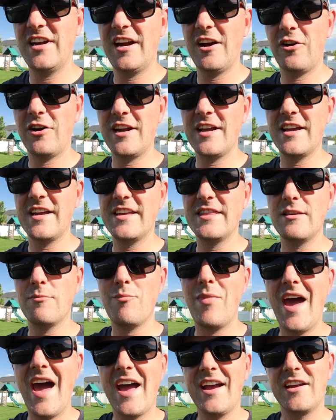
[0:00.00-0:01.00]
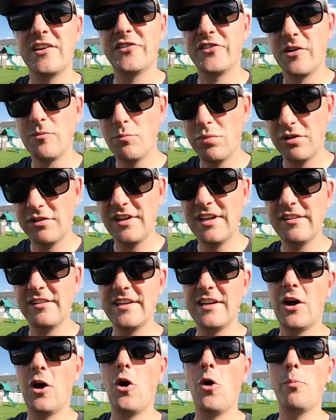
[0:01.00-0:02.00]
area in the back is
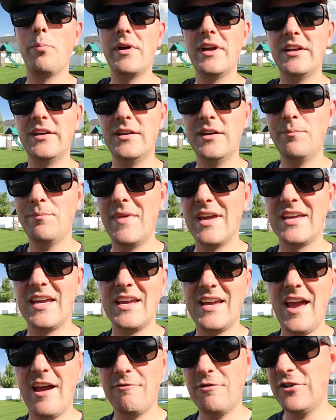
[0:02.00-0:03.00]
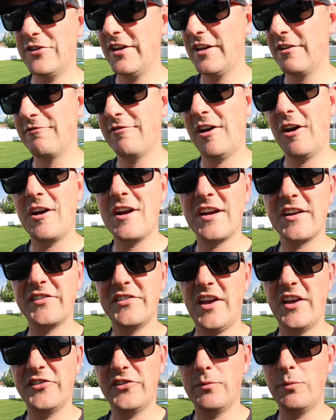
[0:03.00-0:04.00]
completely open, making everything very
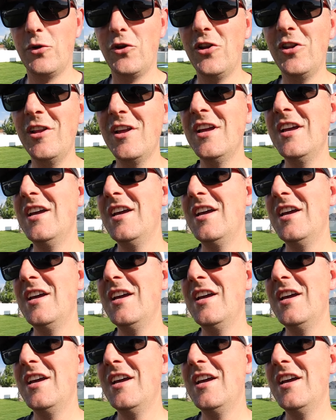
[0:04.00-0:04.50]
accessible.